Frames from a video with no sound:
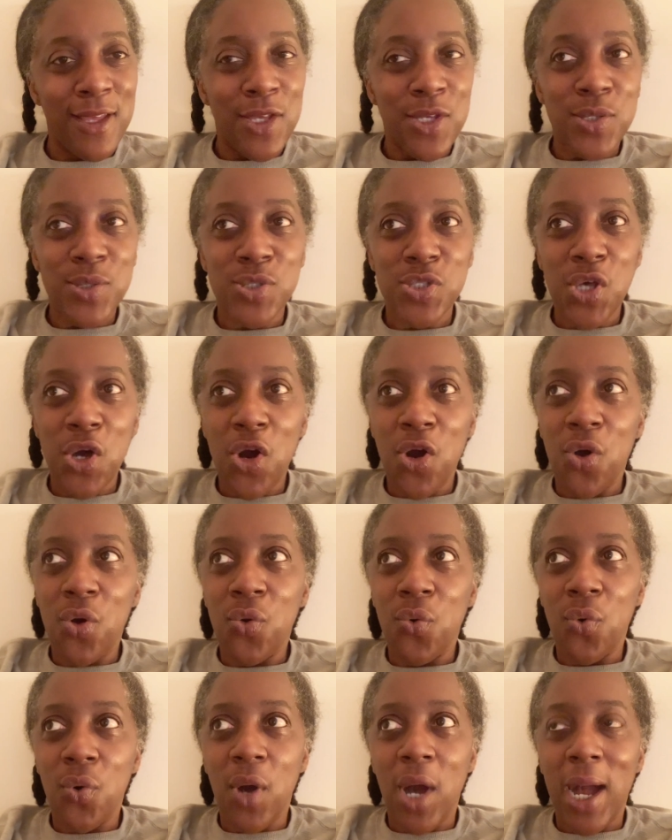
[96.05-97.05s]

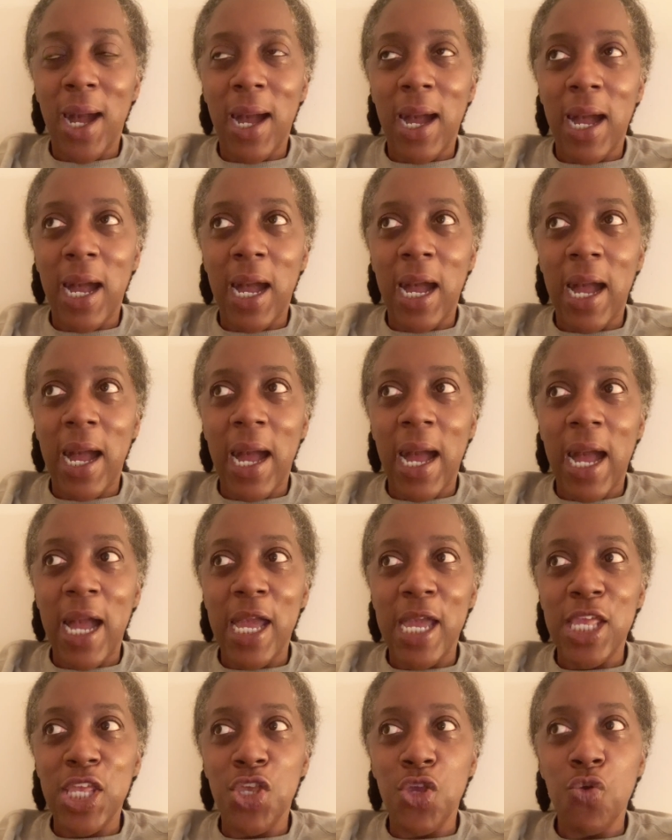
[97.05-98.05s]
So
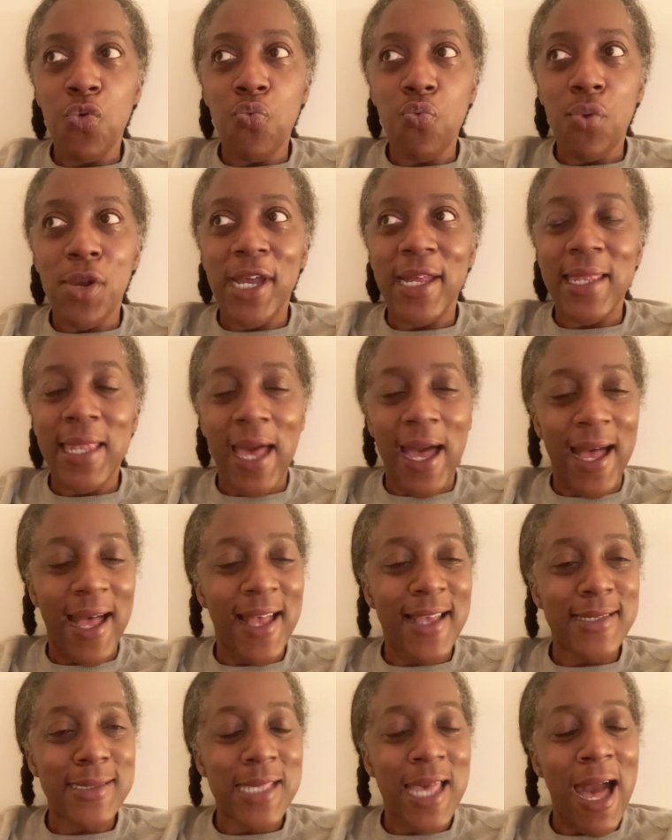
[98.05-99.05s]
you
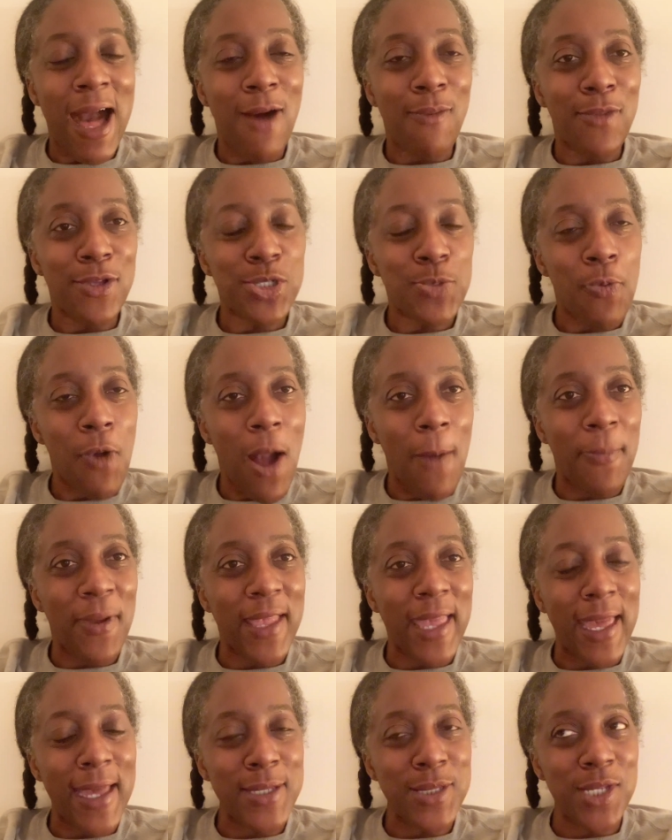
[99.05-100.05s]
realize how much
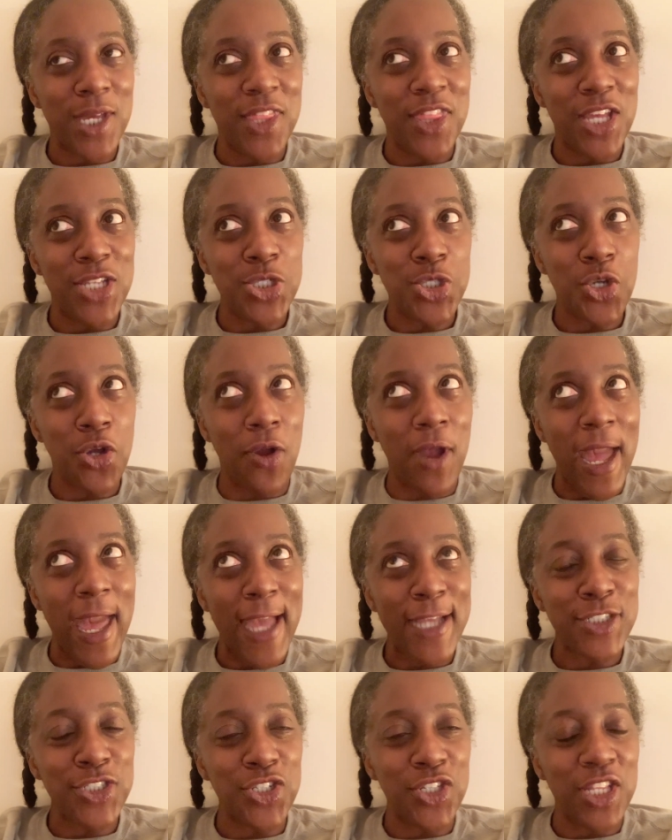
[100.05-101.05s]
propaganda that you're
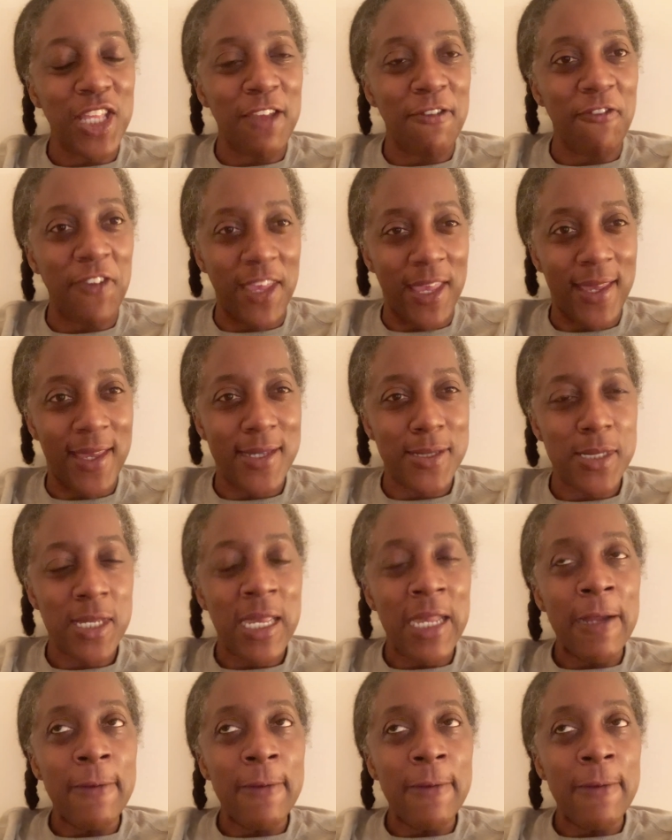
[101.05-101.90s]
actually fed.